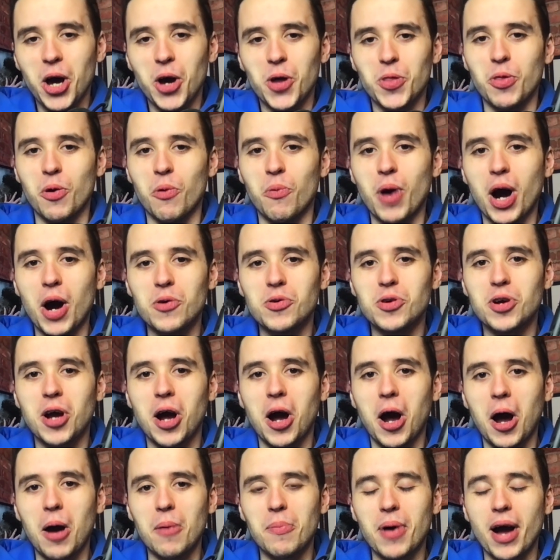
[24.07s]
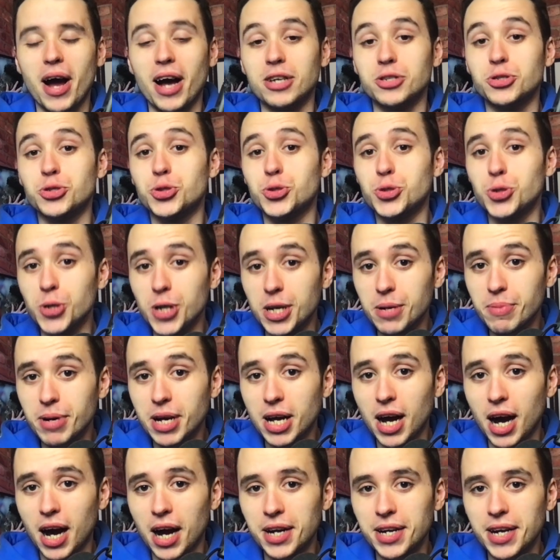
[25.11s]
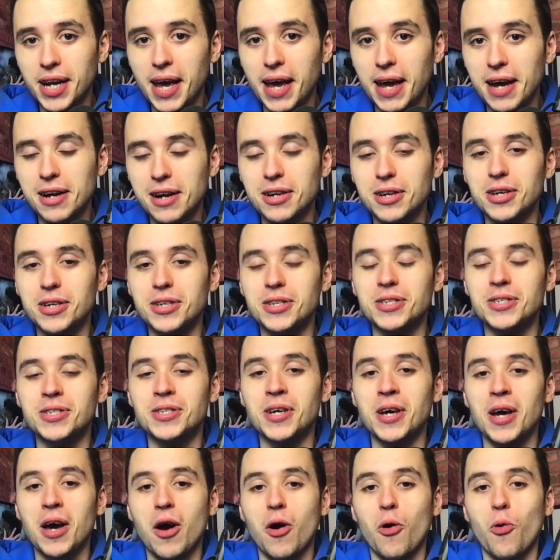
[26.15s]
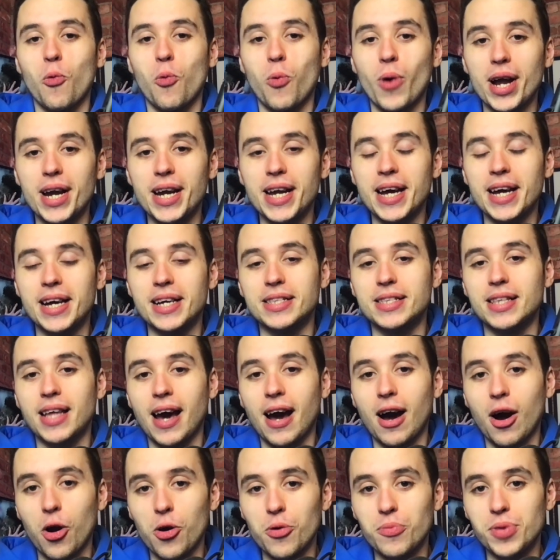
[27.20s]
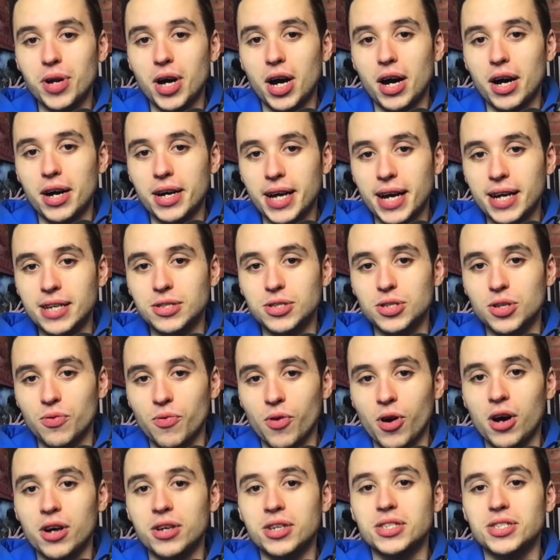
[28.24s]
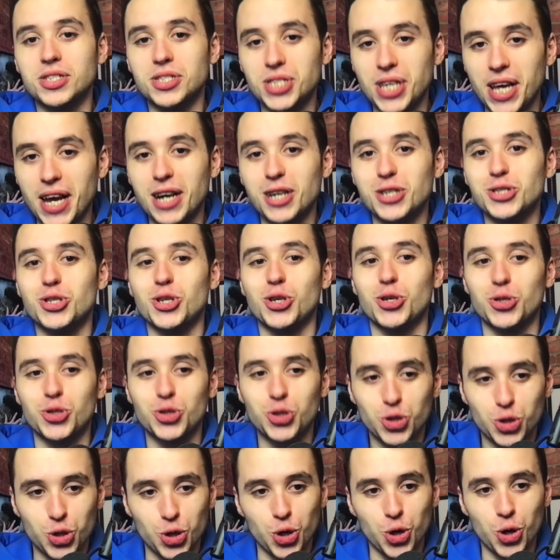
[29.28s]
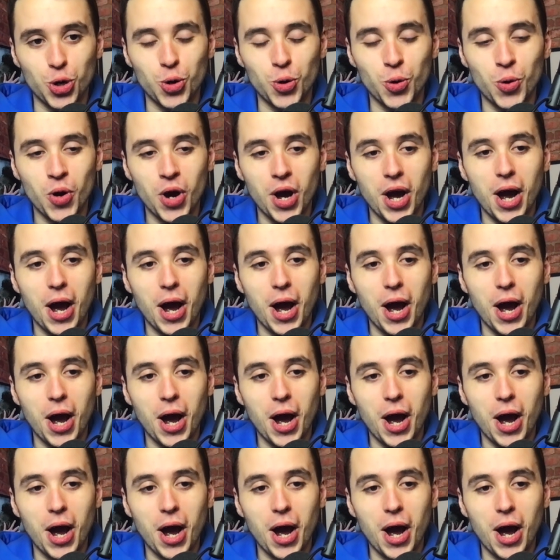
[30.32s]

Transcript: The World Cup has truly begun. England winning their opener against Iran 6-2.